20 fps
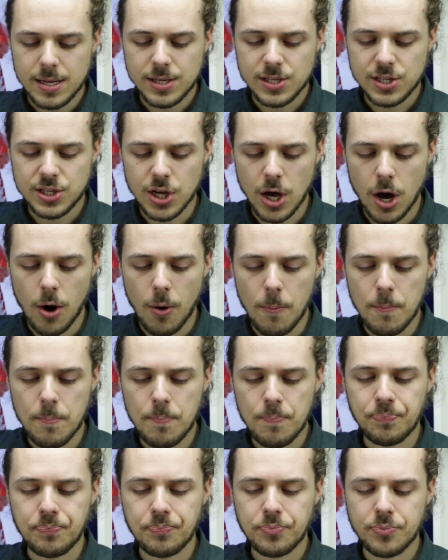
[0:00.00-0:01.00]
So
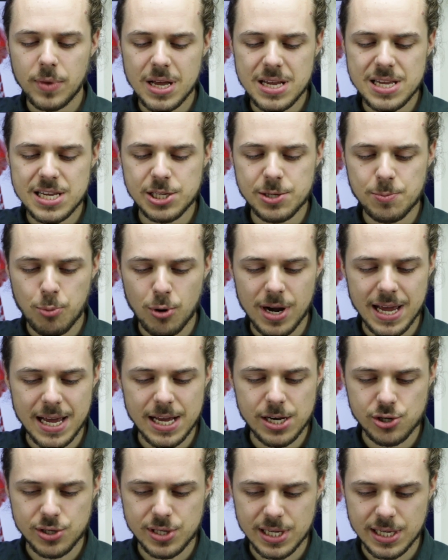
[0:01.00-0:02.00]
this is pretty
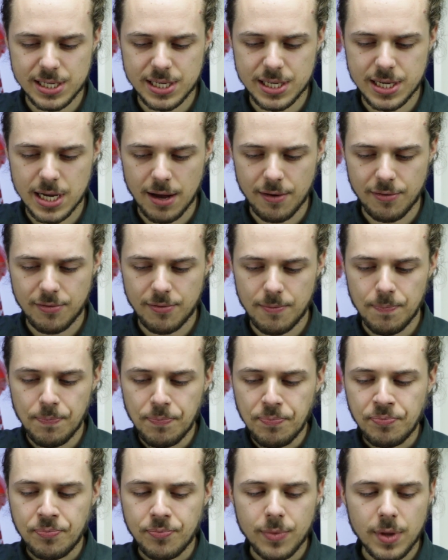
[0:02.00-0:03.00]
interesting
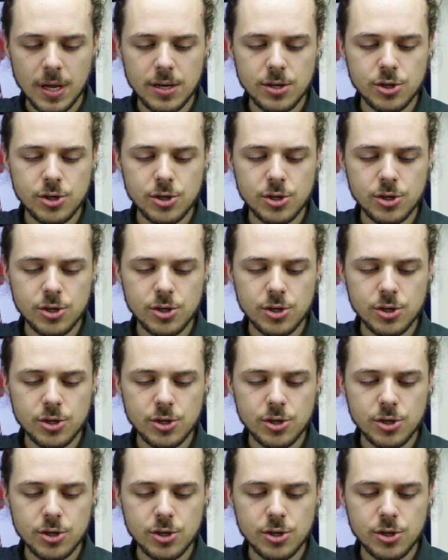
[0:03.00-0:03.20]
stuff.